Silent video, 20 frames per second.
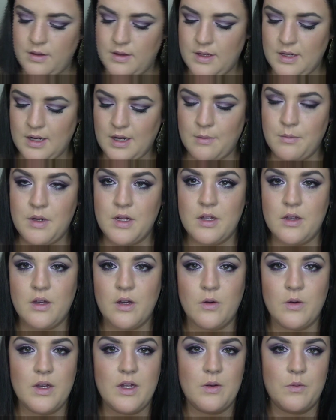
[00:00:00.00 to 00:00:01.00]
Then I'm going to
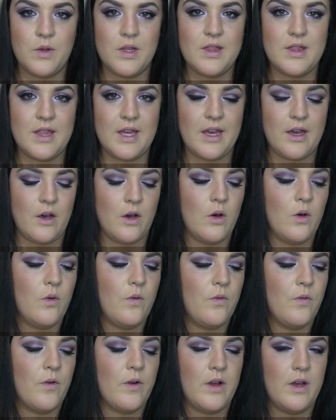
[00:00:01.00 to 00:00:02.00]
go in with that
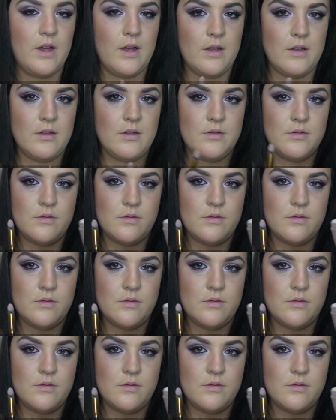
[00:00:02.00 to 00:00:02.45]
ofra